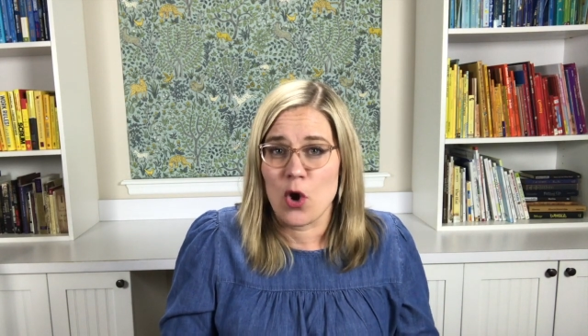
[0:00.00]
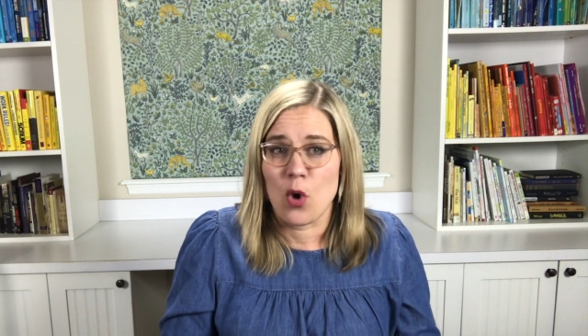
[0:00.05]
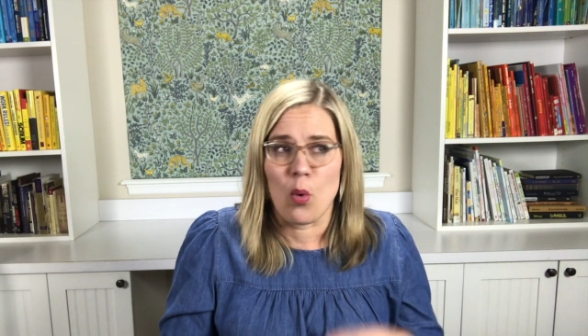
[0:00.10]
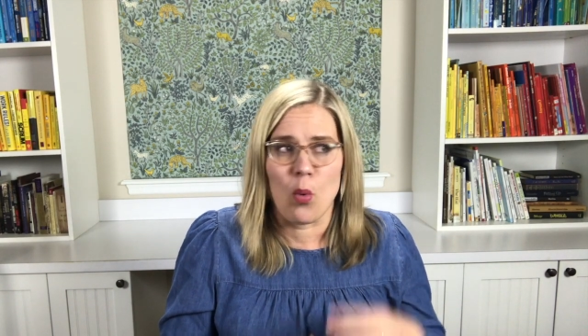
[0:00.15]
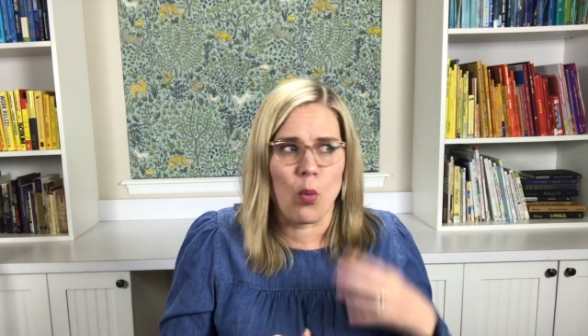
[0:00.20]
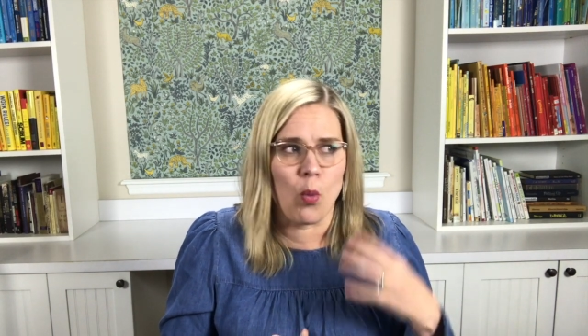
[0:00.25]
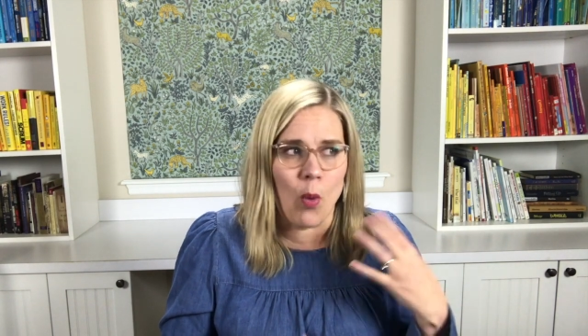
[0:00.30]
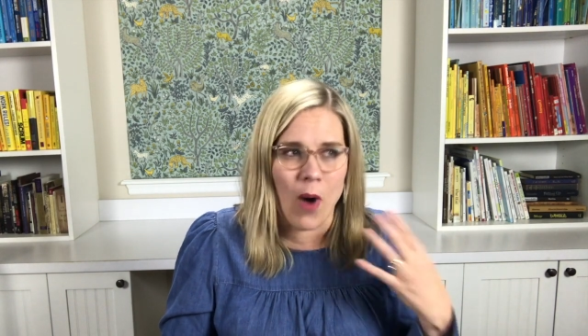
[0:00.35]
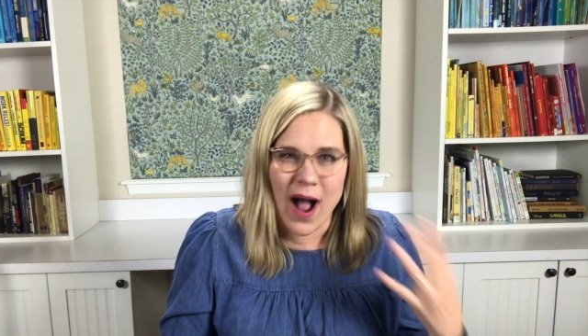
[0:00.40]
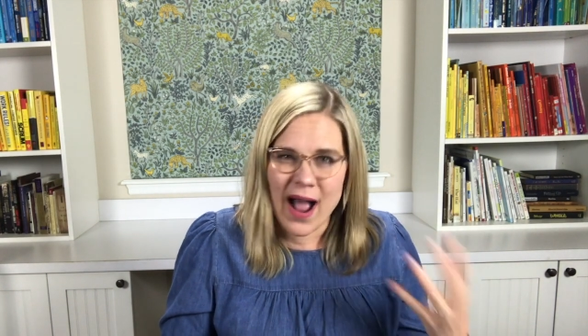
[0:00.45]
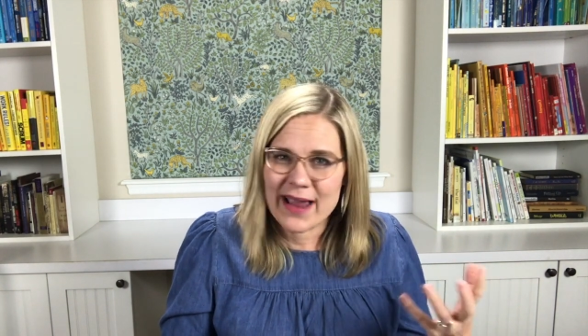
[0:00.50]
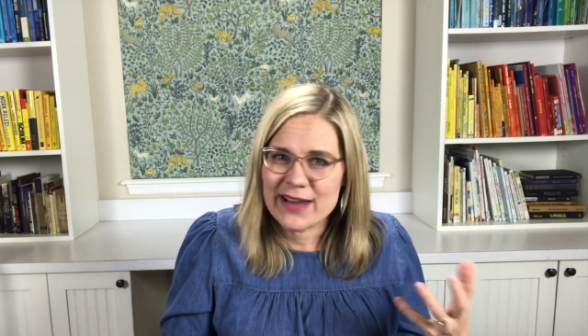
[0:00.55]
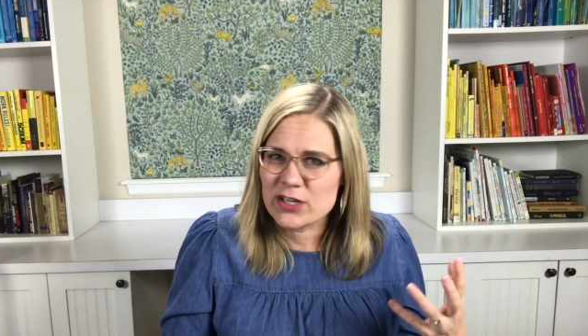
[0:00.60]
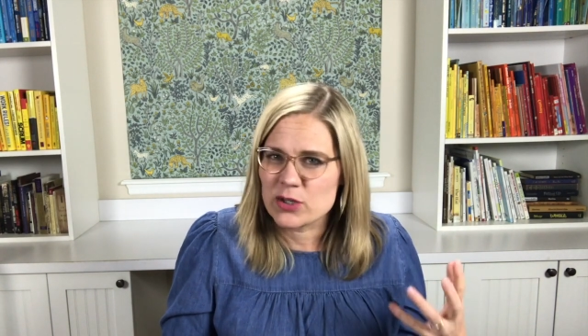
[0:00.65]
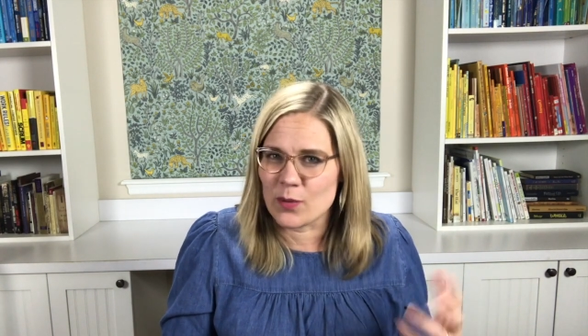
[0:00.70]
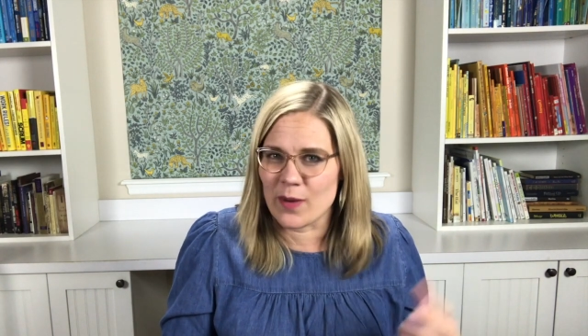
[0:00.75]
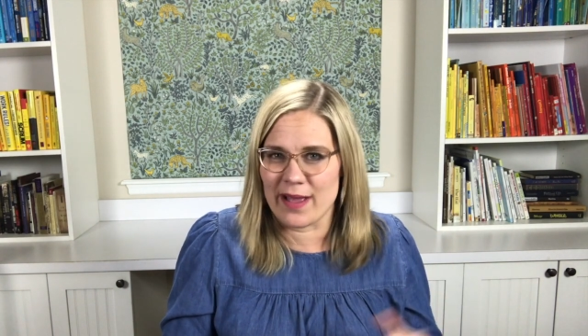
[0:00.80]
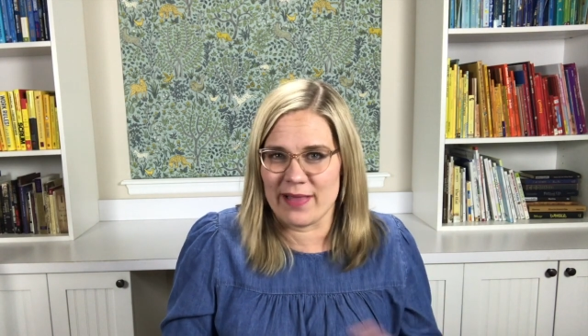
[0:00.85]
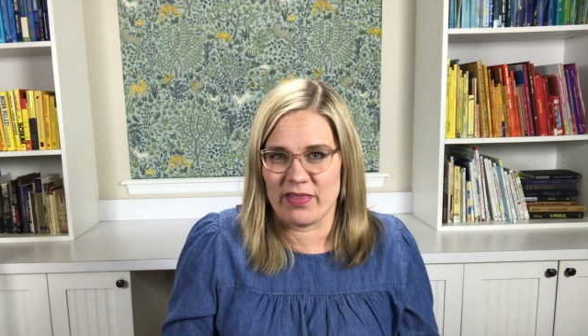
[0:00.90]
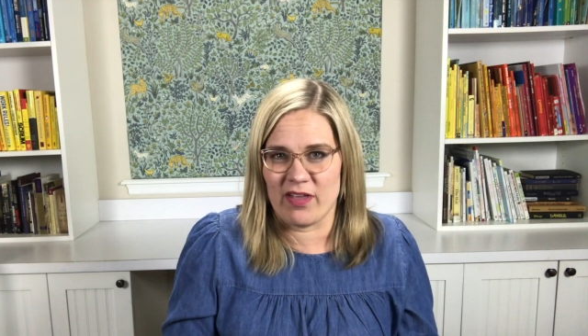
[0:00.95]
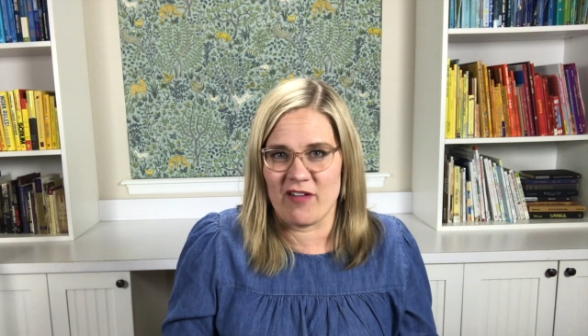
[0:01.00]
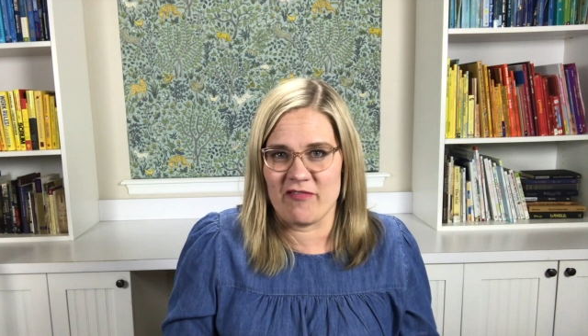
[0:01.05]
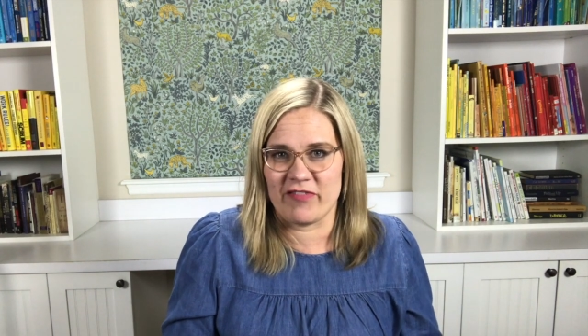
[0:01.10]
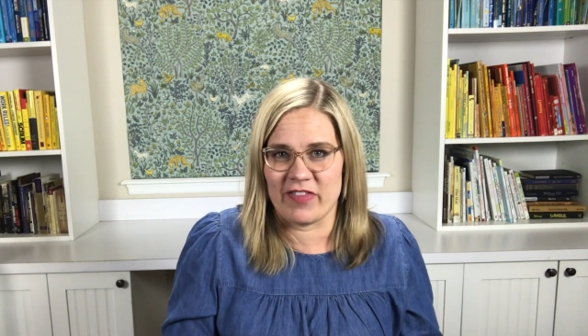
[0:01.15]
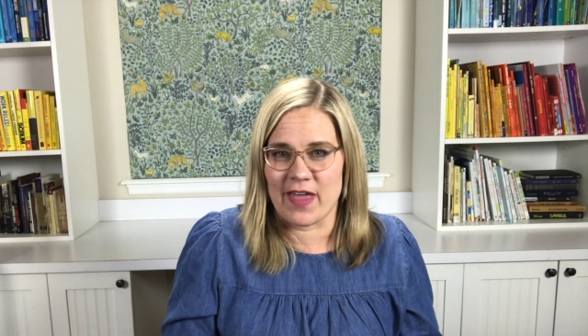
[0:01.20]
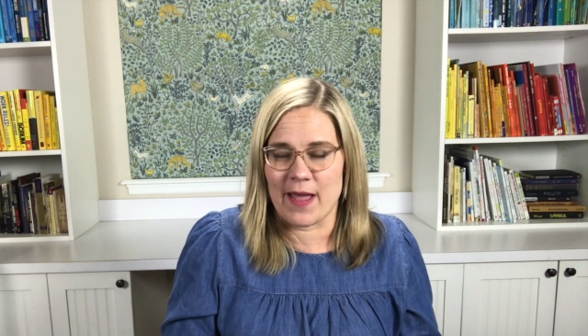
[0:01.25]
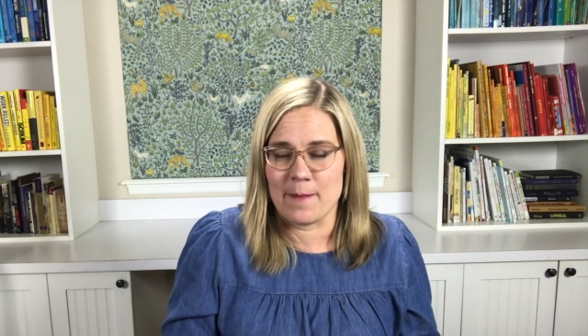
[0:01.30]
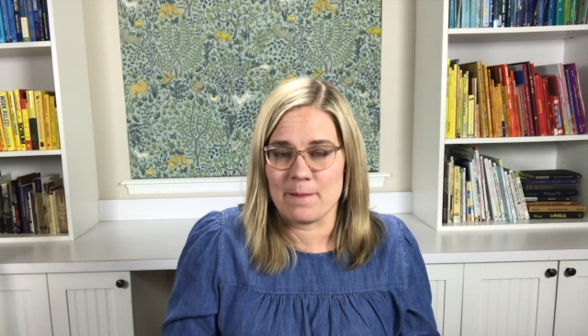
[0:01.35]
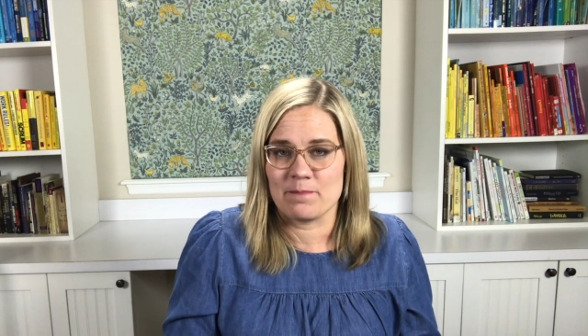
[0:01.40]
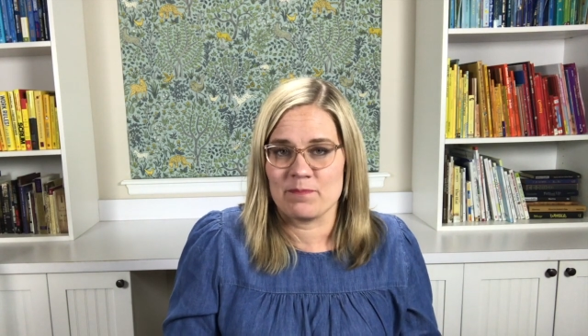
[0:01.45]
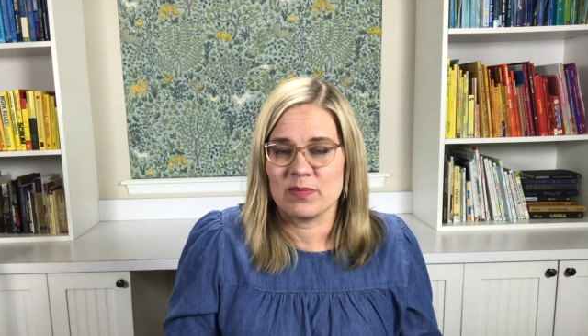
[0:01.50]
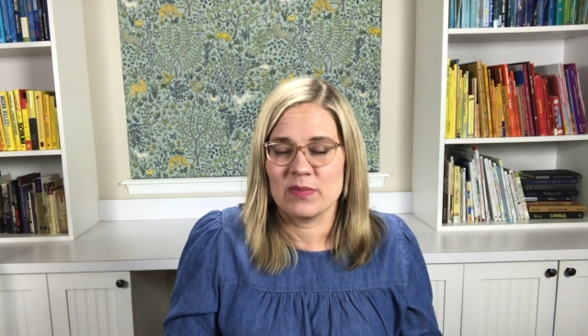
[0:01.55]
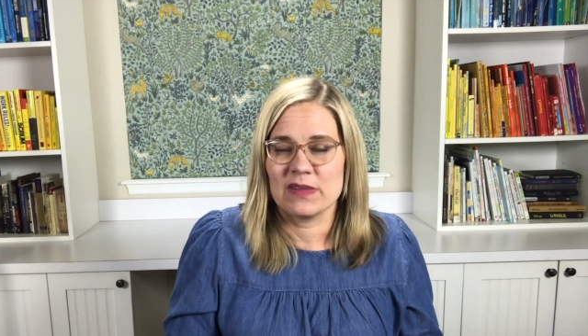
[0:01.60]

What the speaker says: Why do I love them?